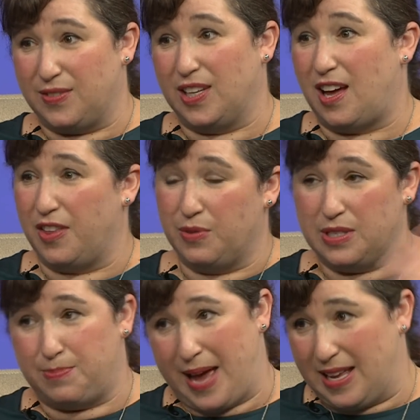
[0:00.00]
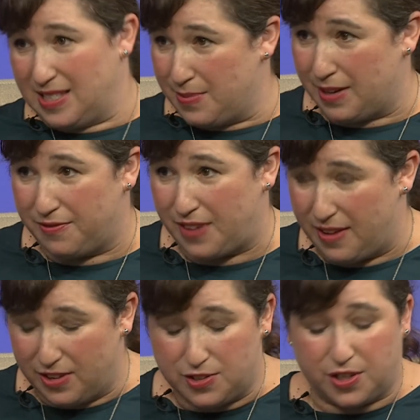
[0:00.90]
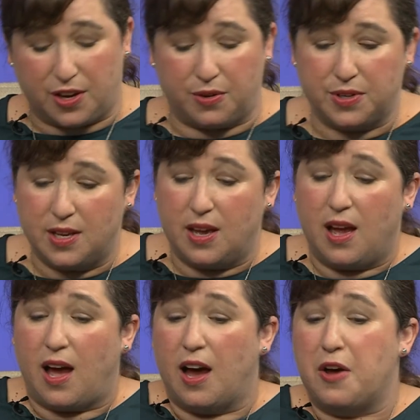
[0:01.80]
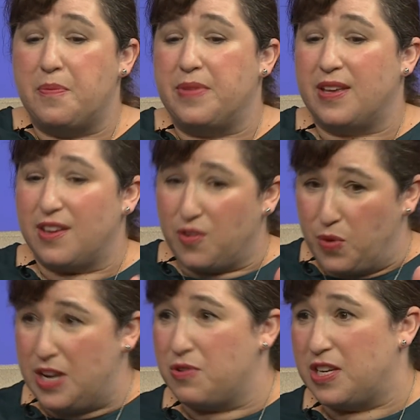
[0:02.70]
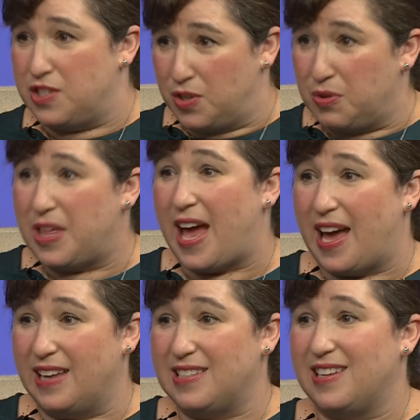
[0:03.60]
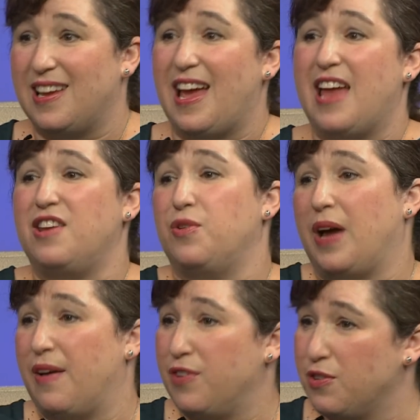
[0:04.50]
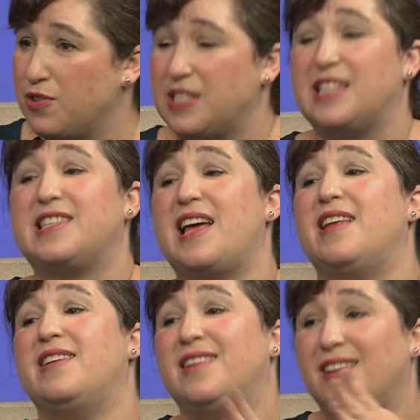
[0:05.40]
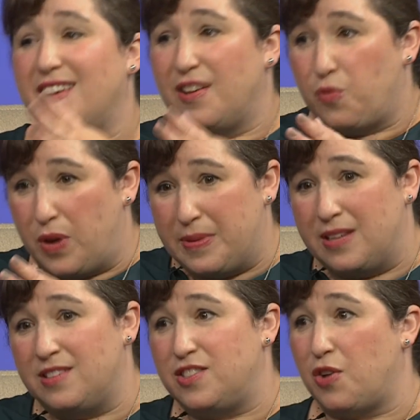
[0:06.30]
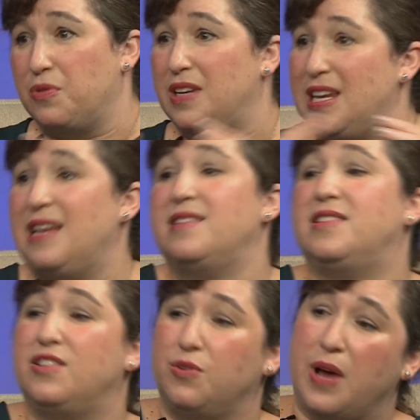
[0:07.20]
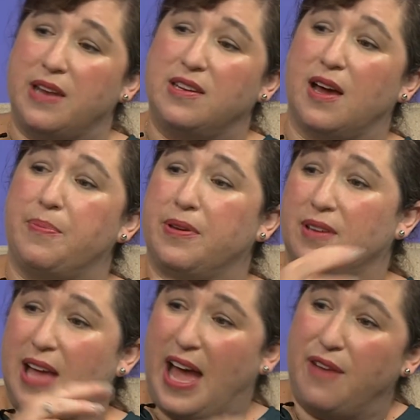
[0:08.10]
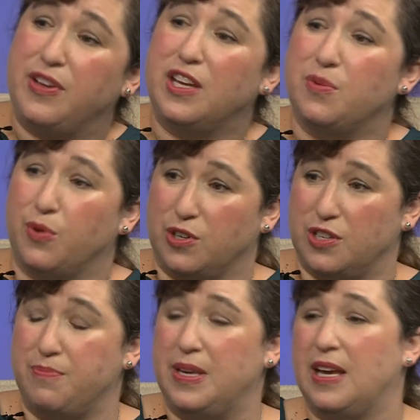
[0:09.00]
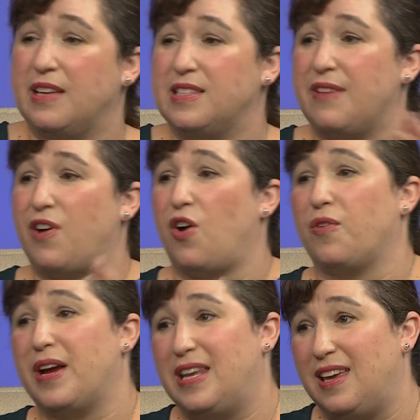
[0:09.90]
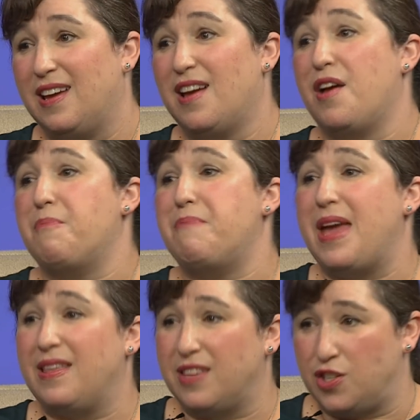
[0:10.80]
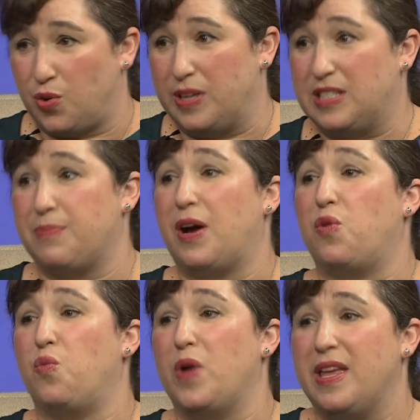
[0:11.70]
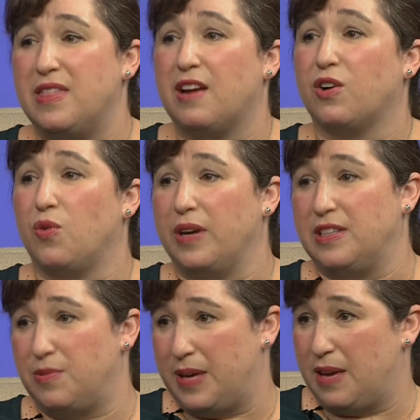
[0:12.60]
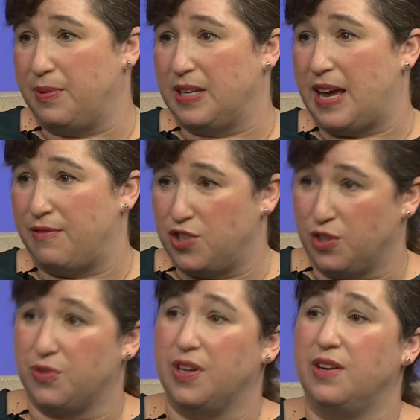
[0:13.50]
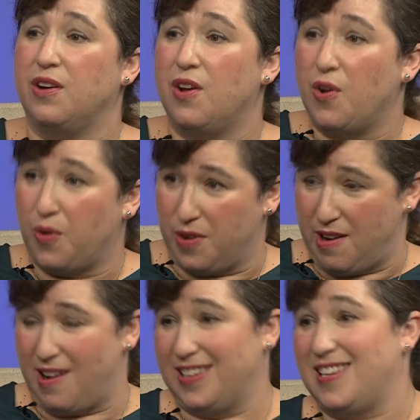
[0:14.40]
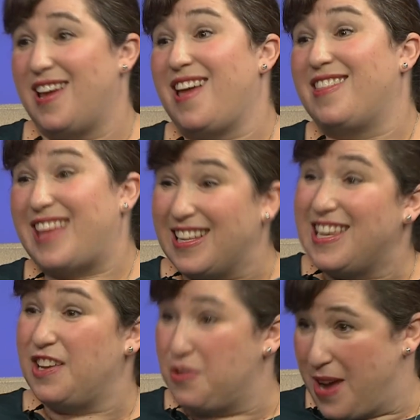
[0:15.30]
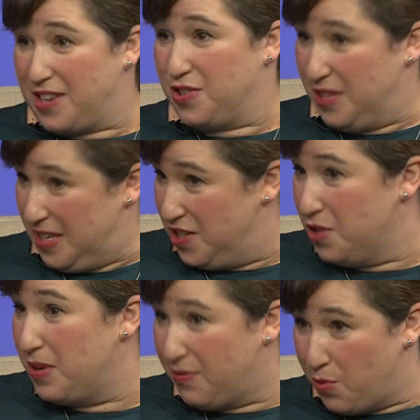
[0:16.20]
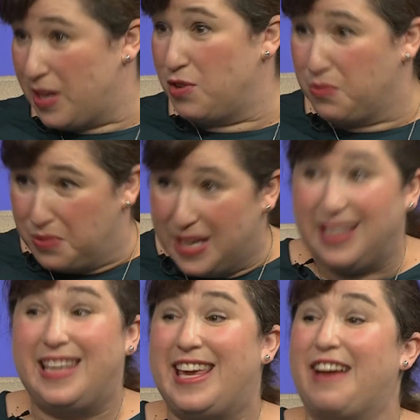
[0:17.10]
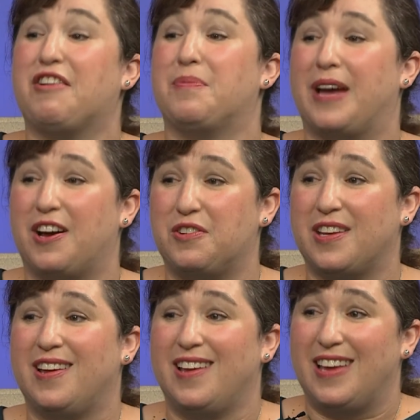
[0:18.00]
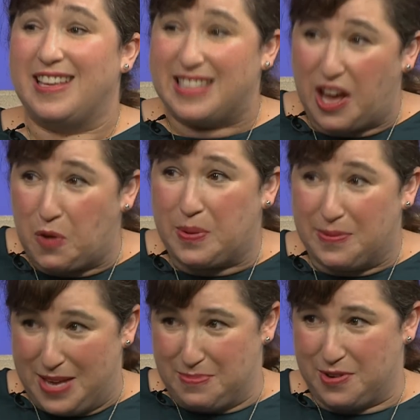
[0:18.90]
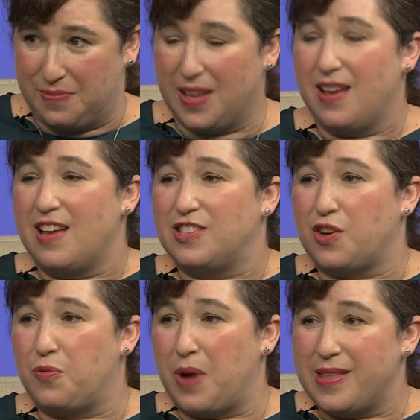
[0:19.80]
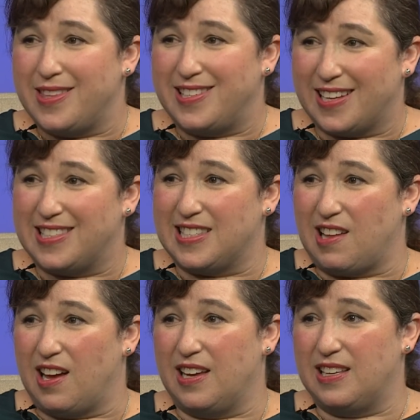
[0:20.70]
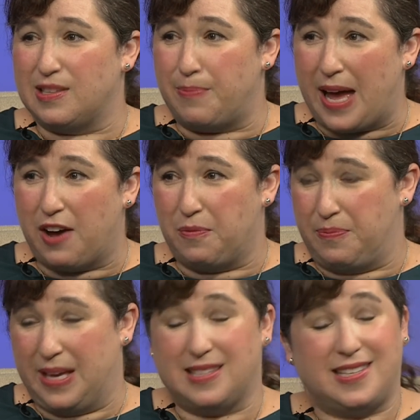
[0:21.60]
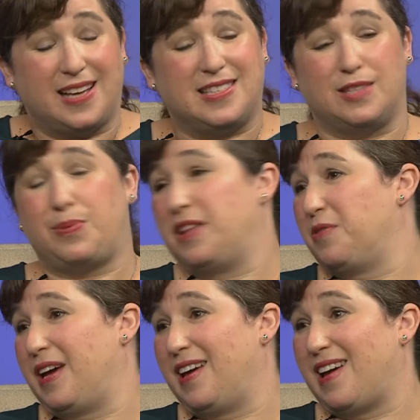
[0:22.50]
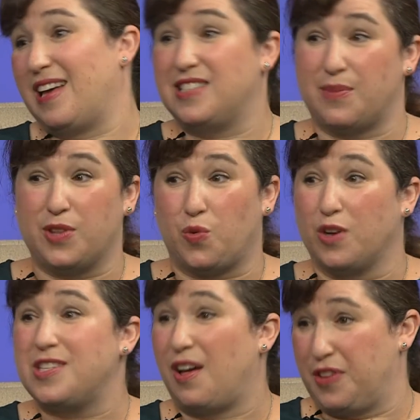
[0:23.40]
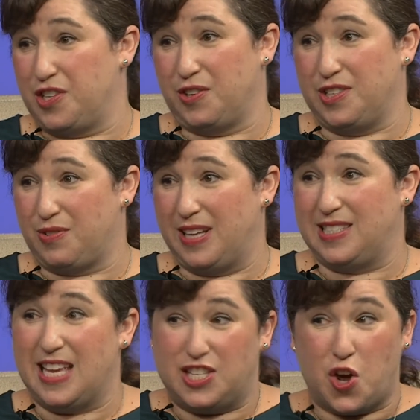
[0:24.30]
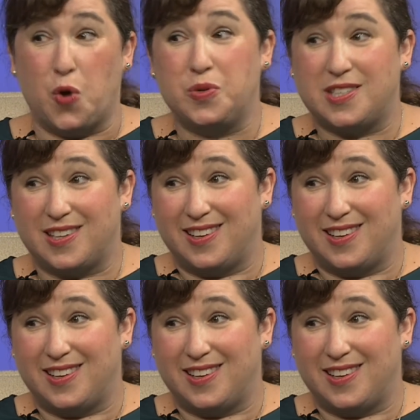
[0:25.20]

of a law that was passed about five years ago um, when you can do that and you have your own choices then women don't need to end up having an abortion because they've already made the choice about when they're going to be able to have children or not that's how you actually do it if what you really care about is helping people so, what the Texas law is about, because Texas, by the way, has some of the worst health insurance rates, they don't